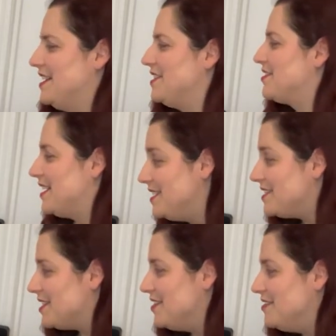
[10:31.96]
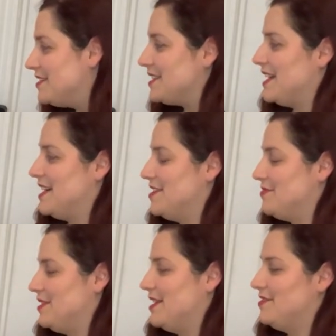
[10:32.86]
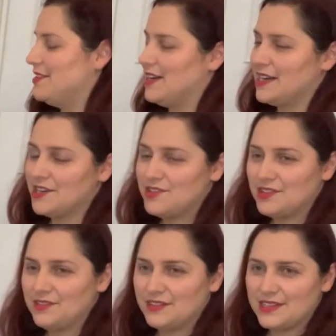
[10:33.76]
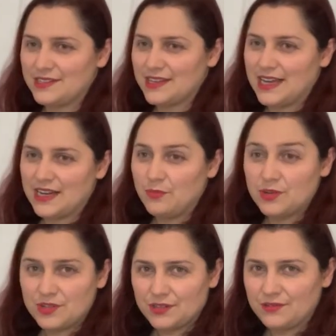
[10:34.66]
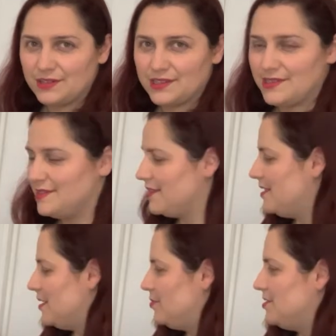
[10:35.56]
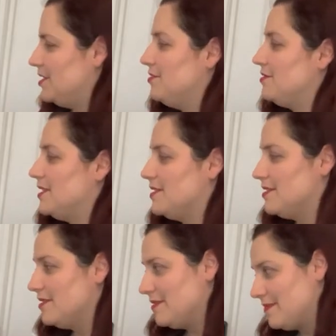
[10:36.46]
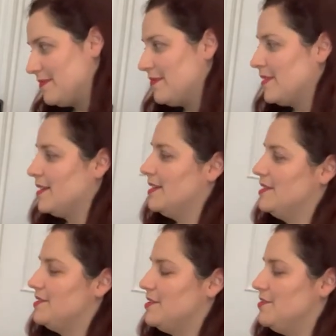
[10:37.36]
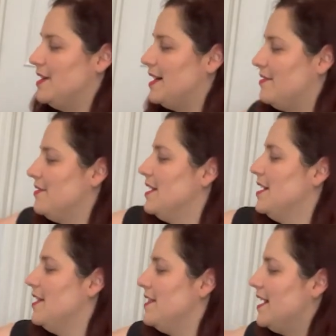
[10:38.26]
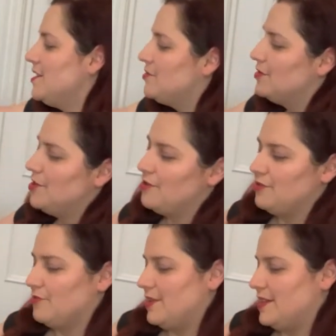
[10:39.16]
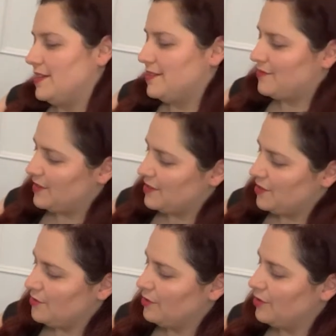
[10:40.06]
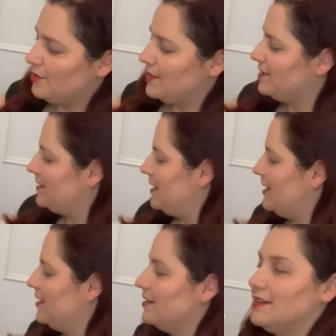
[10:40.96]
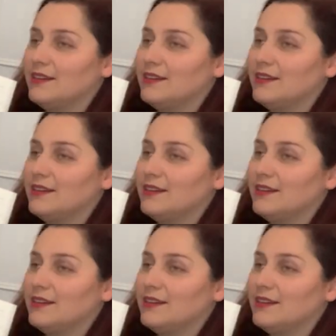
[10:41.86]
grace notes, and we have acachaturas and apoyaturas. These are the apoyaturas. So you have the actual note, the way that it's written, you will only see.